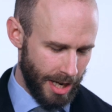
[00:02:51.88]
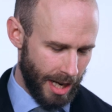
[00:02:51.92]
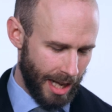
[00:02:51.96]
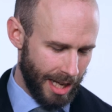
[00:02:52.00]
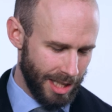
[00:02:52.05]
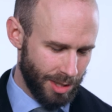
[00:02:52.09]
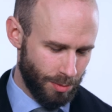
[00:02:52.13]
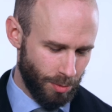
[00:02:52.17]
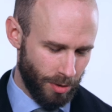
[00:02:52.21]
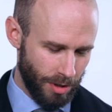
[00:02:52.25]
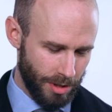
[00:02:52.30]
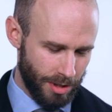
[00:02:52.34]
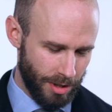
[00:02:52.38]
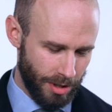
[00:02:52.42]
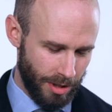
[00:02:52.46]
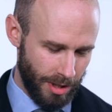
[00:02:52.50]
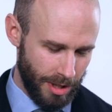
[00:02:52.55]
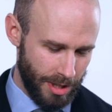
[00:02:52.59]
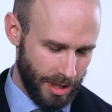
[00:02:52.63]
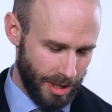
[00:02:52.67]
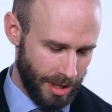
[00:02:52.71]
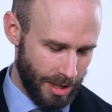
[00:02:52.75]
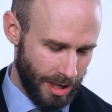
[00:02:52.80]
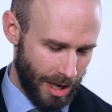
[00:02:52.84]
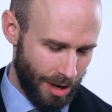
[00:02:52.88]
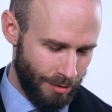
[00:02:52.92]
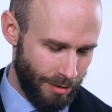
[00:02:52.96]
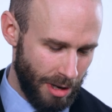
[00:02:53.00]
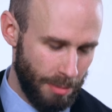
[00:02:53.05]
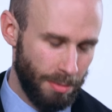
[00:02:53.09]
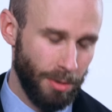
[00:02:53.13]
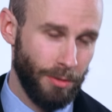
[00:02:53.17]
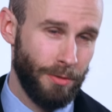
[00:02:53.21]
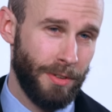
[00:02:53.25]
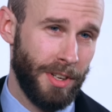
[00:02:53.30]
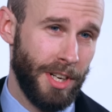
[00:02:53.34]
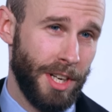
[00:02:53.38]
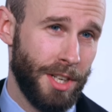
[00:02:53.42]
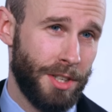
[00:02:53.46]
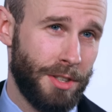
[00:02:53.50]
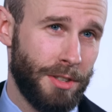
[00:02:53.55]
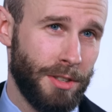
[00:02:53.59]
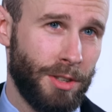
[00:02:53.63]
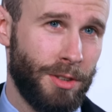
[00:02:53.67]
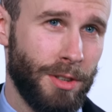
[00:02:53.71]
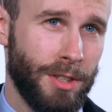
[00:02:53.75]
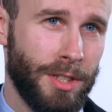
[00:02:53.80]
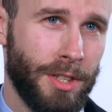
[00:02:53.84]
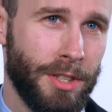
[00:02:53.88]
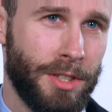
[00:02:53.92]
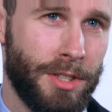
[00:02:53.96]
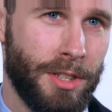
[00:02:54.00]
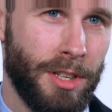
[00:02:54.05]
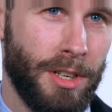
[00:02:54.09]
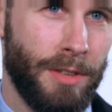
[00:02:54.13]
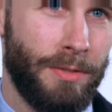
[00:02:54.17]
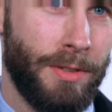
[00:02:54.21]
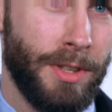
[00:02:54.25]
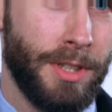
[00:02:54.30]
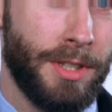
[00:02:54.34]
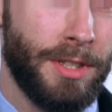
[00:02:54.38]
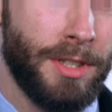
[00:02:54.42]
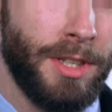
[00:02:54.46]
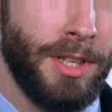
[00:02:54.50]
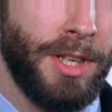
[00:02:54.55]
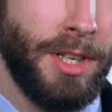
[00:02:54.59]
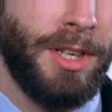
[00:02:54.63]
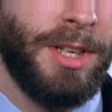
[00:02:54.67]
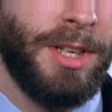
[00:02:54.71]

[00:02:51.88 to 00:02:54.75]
It has what's known as a ripple finish across the surface,